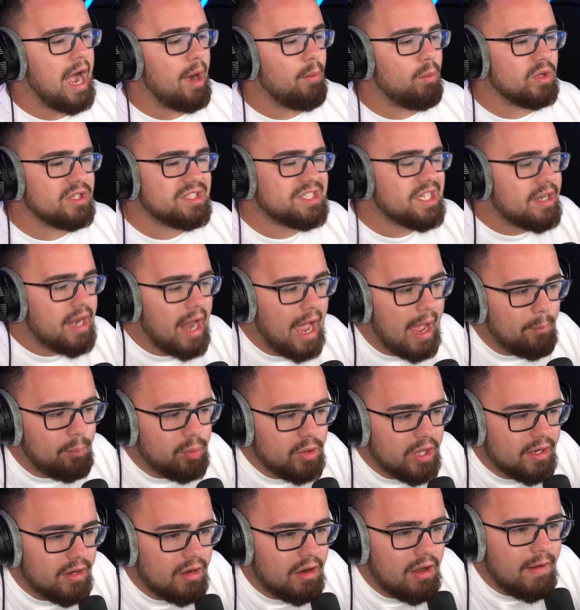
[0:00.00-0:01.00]
I did not
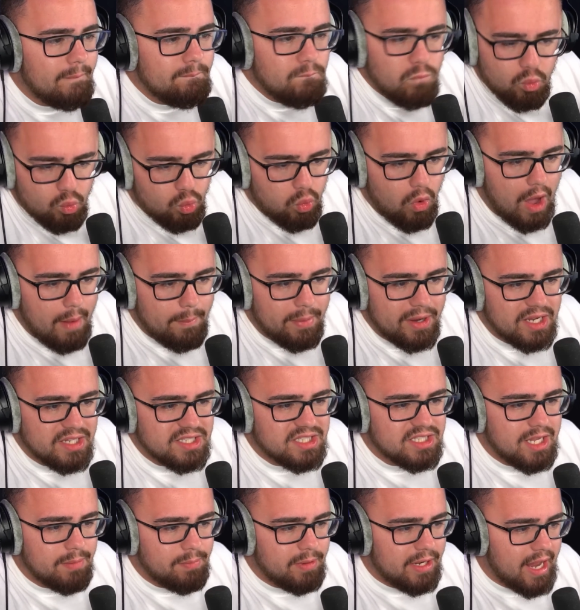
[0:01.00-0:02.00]
plan on robbing a
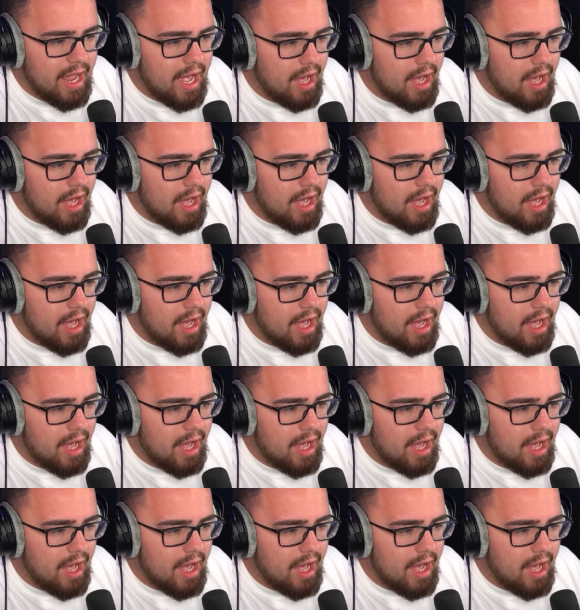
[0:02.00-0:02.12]
skibidi